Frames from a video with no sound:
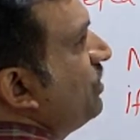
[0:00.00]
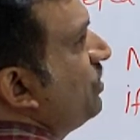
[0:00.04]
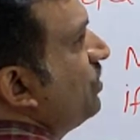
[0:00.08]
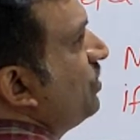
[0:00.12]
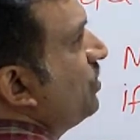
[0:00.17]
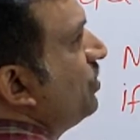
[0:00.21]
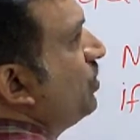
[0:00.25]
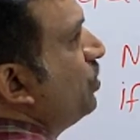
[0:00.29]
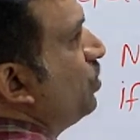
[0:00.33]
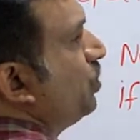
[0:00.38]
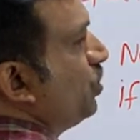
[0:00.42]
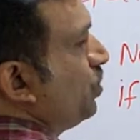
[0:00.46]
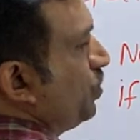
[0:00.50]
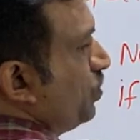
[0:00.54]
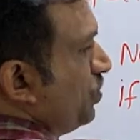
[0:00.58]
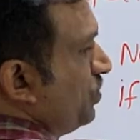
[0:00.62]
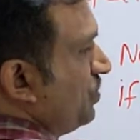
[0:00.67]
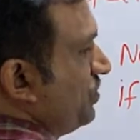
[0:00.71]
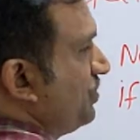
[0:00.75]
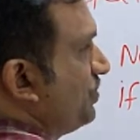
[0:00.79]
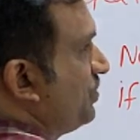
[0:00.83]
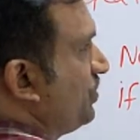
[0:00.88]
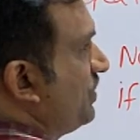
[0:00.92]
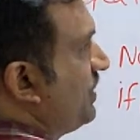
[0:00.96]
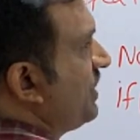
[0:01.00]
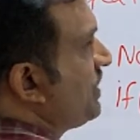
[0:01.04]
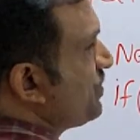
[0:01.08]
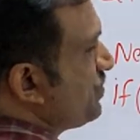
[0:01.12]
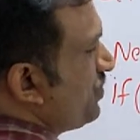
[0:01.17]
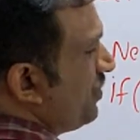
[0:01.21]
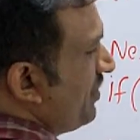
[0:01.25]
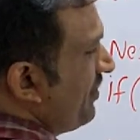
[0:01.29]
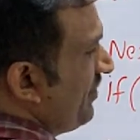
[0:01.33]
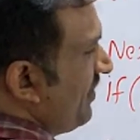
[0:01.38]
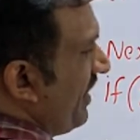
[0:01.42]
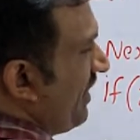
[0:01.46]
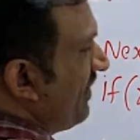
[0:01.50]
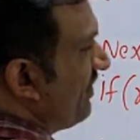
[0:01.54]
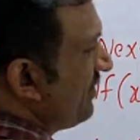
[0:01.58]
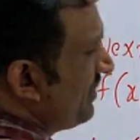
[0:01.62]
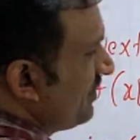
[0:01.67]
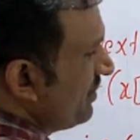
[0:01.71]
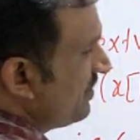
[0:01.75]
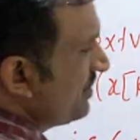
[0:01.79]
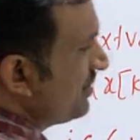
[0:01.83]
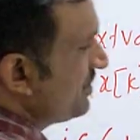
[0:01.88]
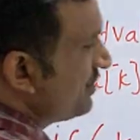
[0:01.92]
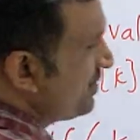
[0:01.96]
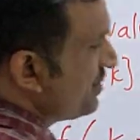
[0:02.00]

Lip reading: to 2. So that's what we have to